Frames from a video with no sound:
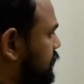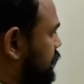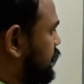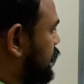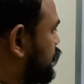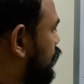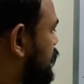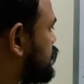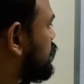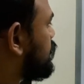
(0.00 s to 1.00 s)
is just
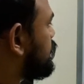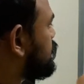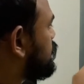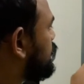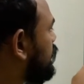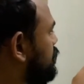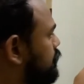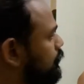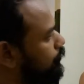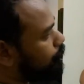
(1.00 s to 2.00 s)
going to give
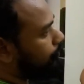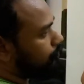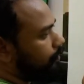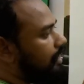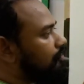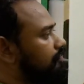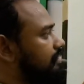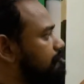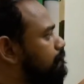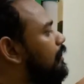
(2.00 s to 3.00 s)
you what we had
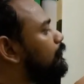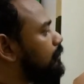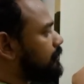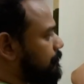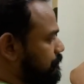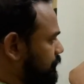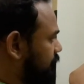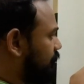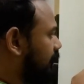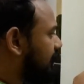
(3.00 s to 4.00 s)
already found.
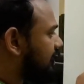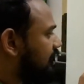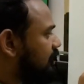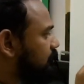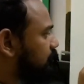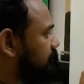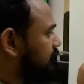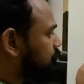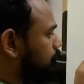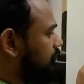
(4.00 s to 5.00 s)
Okay, so
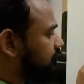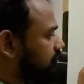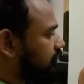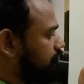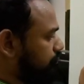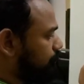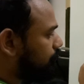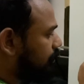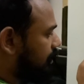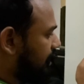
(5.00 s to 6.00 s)
this will just give
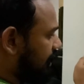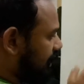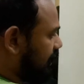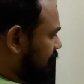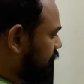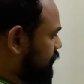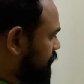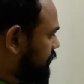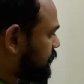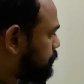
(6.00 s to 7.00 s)
you,
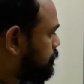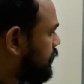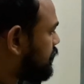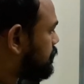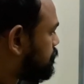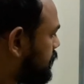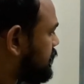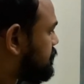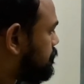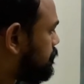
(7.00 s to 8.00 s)
this
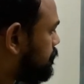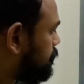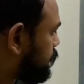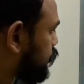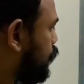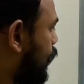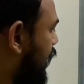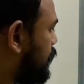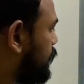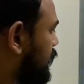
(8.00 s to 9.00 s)
b
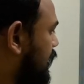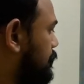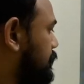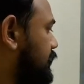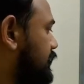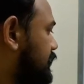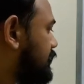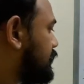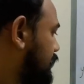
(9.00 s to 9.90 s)
square will come here.